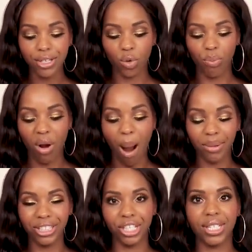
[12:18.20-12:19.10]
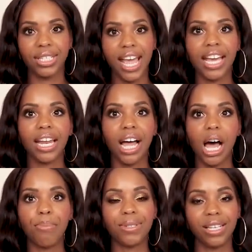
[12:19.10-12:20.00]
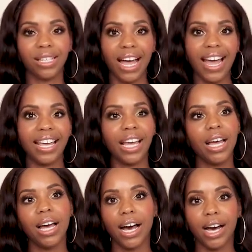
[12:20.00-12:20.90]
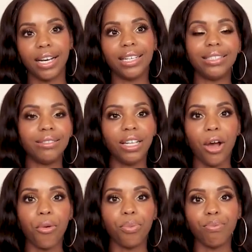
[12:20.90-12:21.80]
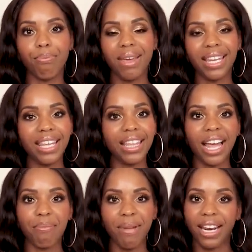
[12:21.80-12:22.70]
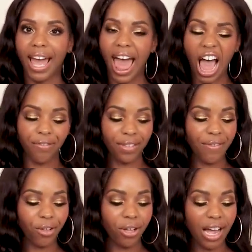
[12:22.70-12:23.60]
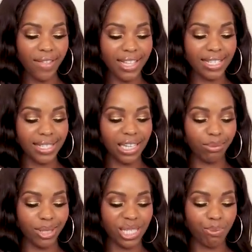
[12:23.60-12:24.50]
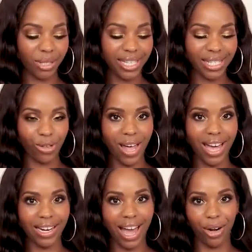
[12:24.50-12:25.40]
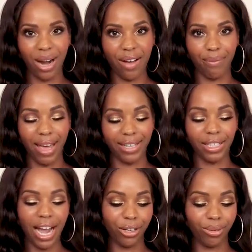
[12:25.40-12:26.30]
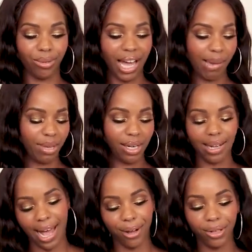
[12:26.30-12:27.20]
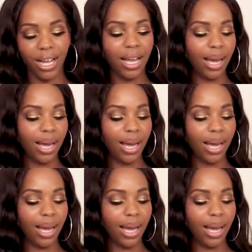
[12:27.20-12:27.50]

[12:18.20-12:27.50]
So we'll probably just take it up to like, you know, midi, like mid-calf level, and then seal up the split so that I don't have my entire thigh meat out.